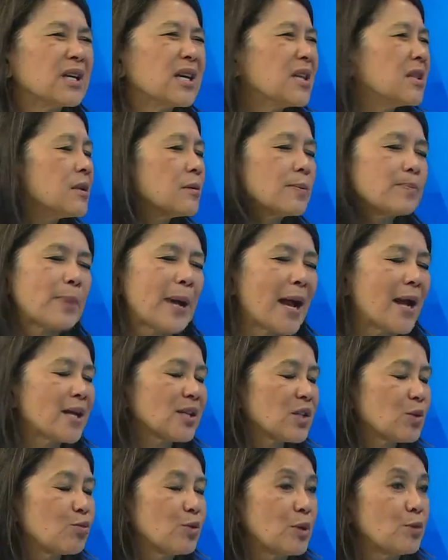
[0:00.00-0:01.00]
in the
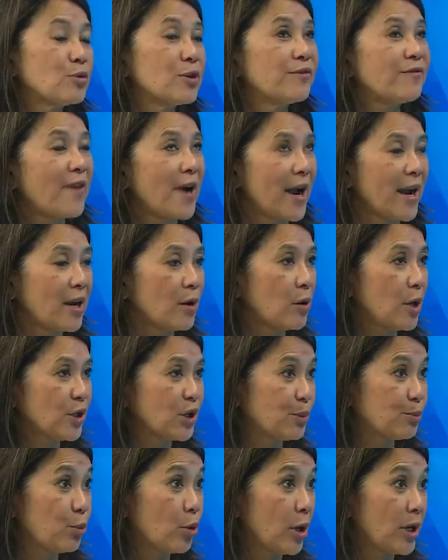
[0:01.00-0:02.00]
past, we would find
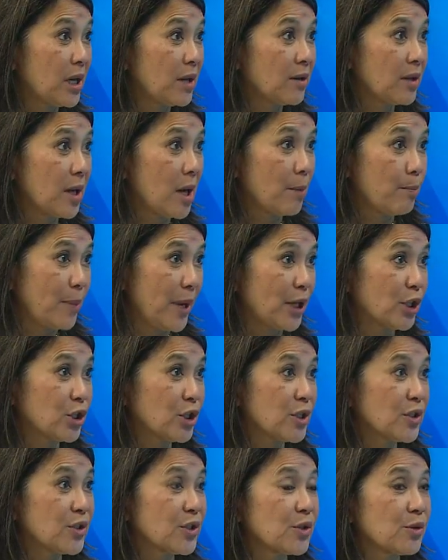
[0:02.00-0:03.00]
osteoporotic
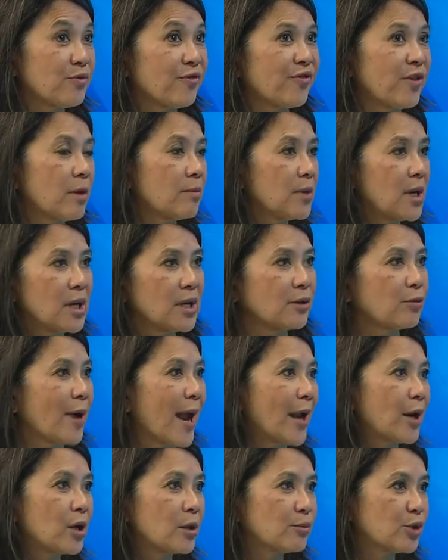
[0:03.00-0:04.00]
patients from a
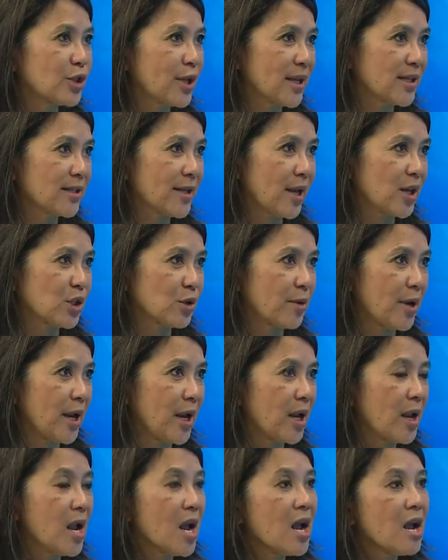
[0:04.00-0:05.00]
random chest
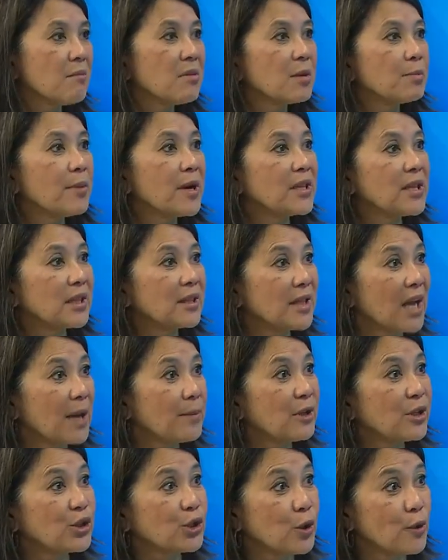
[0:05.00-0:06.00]
x-ray. But by the
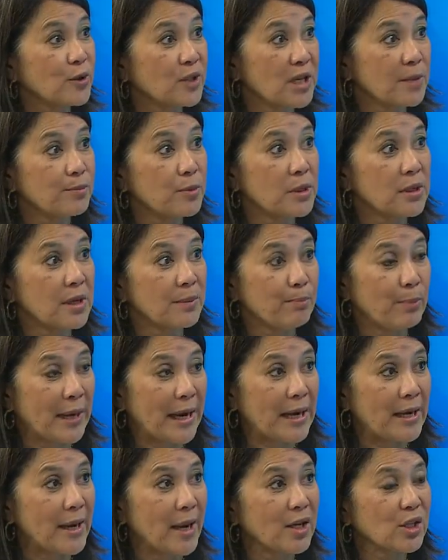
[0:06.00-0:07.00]
time it shows up on a
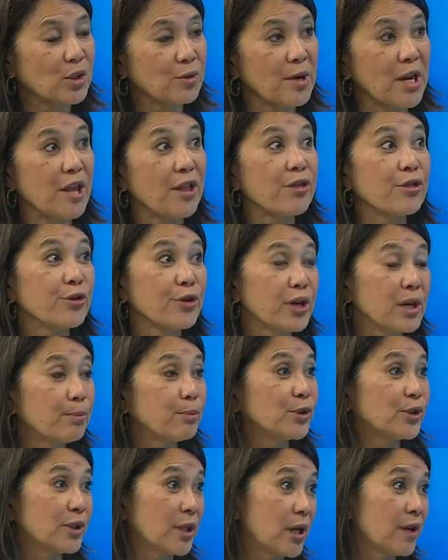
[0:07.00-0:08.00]
plain x-ray,
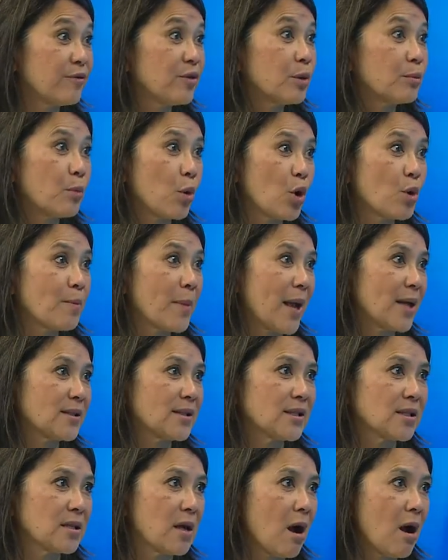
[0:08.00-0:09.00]
30% of your bone mass
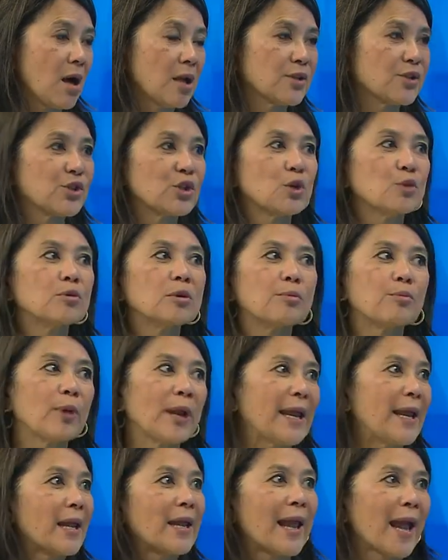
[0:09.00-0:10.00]
is gone. So we're
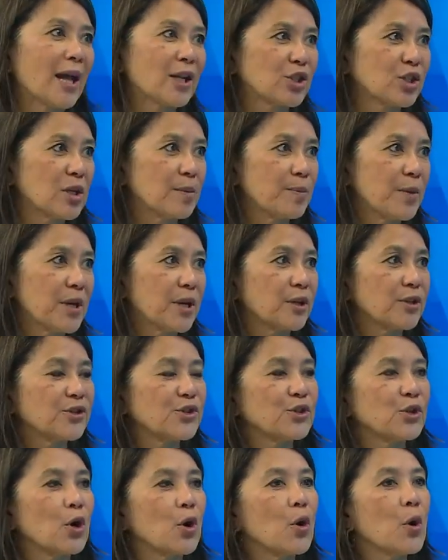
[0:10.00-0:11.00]
playing catch up here.
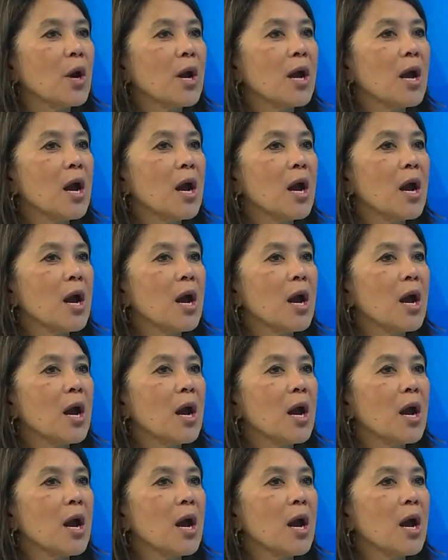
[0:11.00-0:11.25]
So